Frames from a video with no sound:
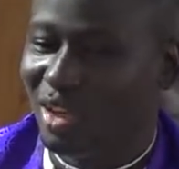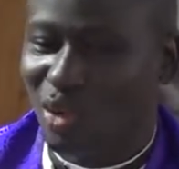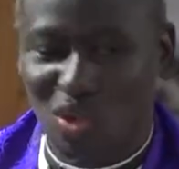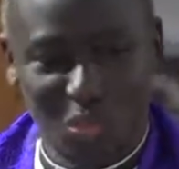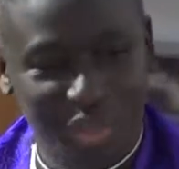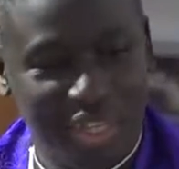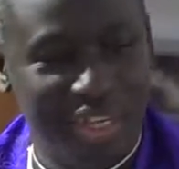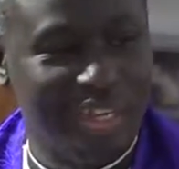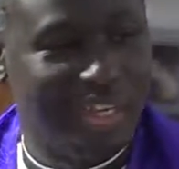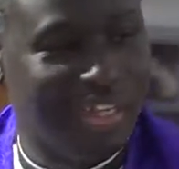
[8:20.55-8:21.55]
who will be
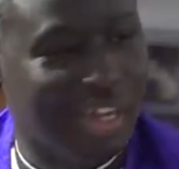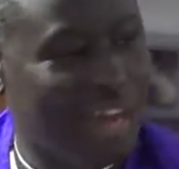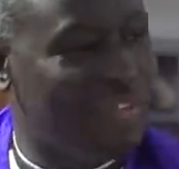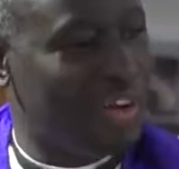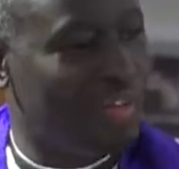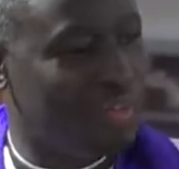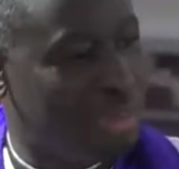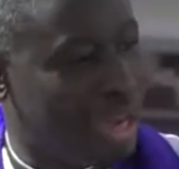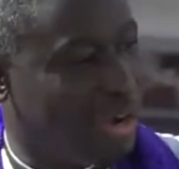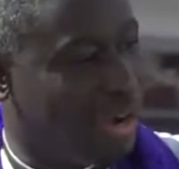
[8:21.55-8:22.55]
the, the governor of
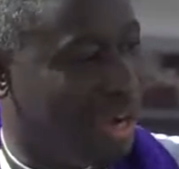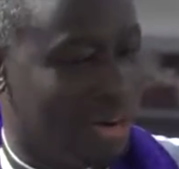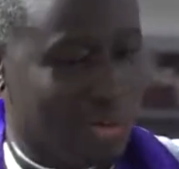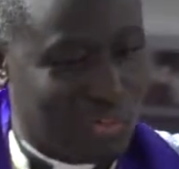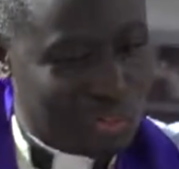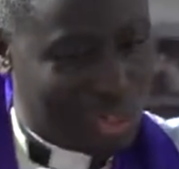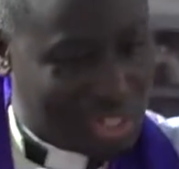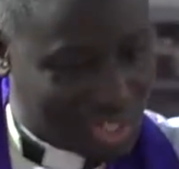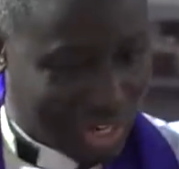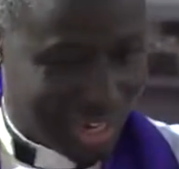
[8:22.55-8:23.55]
Bank of
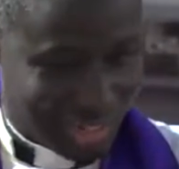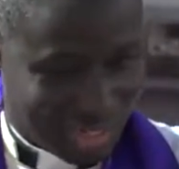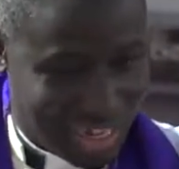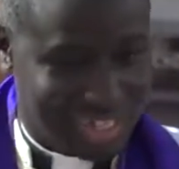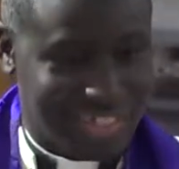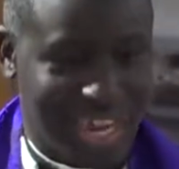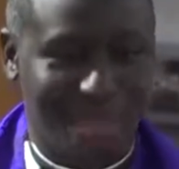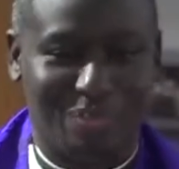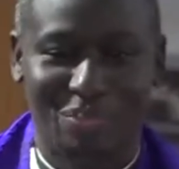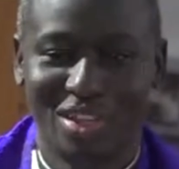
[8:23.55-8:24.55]
Israel at that time,